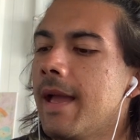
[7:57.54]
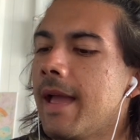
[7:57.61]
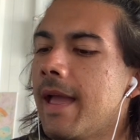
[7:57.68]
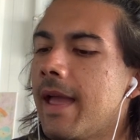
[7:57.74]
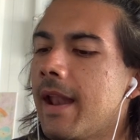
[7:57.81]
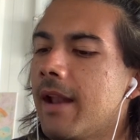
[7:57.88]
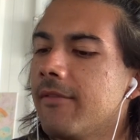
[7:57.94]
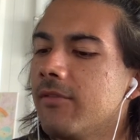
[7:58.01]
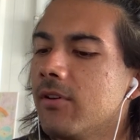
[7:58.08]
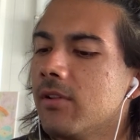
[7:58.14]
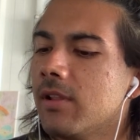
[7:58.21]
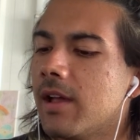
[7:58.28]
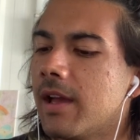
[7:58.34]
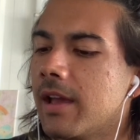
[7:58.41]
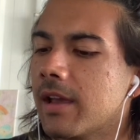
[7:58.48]
And I feel
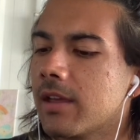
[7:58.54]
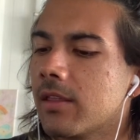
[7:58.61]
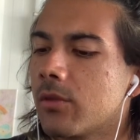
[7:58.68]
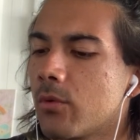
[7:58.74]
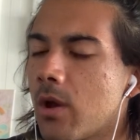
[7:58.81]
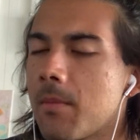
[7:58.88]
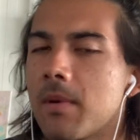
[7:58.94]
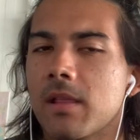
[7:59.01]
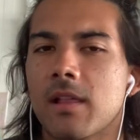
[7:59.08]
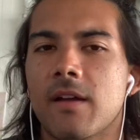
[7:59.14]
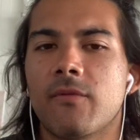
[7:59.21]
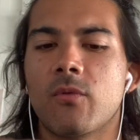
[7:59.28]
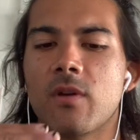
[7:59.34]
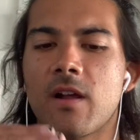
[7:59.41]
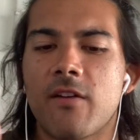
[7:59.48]
like throughout my
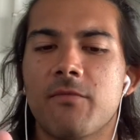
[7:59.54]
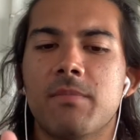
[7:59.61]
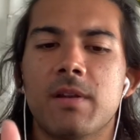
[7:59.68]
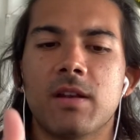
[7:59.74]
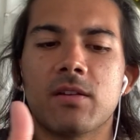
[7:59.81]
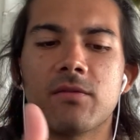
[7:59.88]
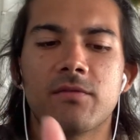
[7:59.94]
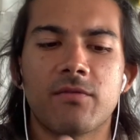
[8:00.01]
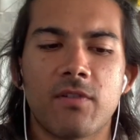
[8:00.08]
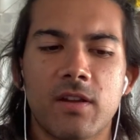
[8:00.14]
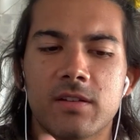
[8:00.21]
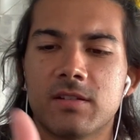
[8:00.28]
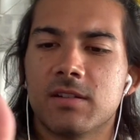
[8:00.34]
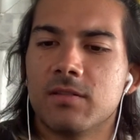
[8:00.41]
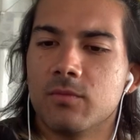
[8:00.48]
life, when I've been
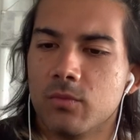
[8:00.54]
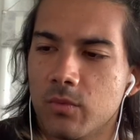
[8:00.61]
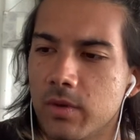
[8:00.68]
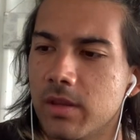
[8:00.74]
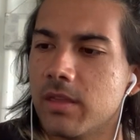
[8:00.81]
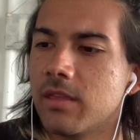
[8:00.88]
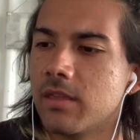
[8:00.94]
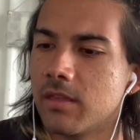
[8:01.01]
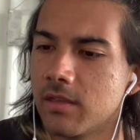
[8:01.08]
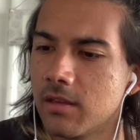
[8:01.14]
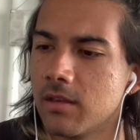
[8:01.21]
confronted with